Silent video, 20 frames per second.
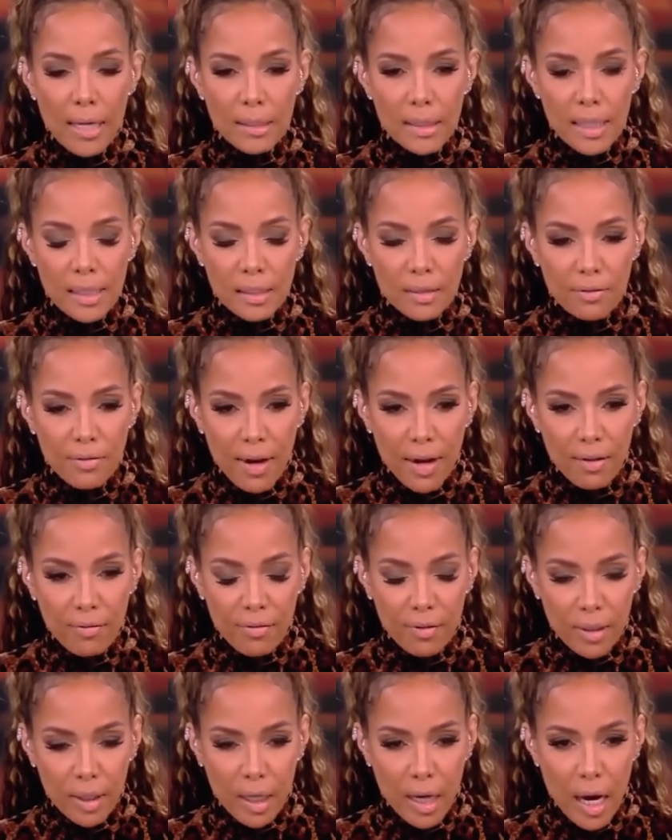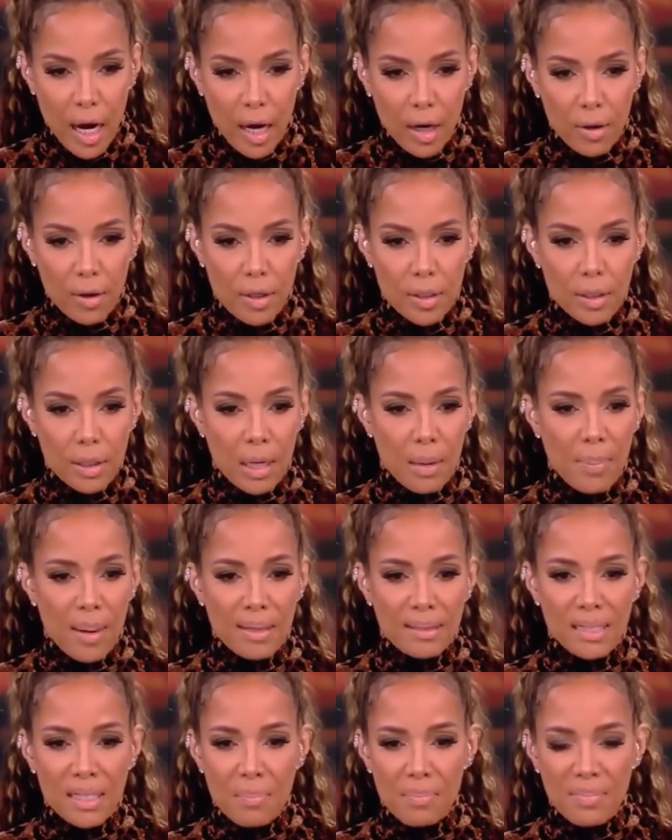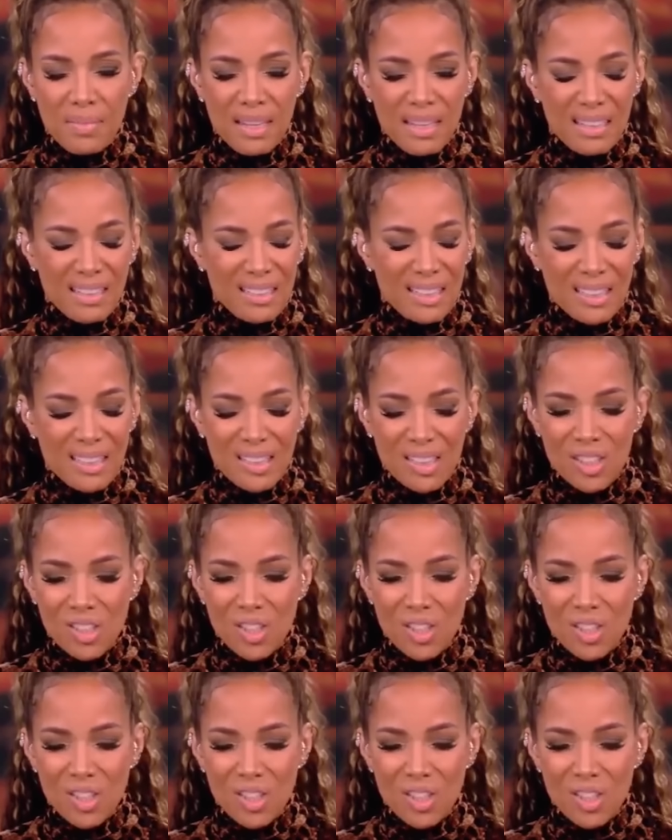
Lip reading: I testified in front of Congress about something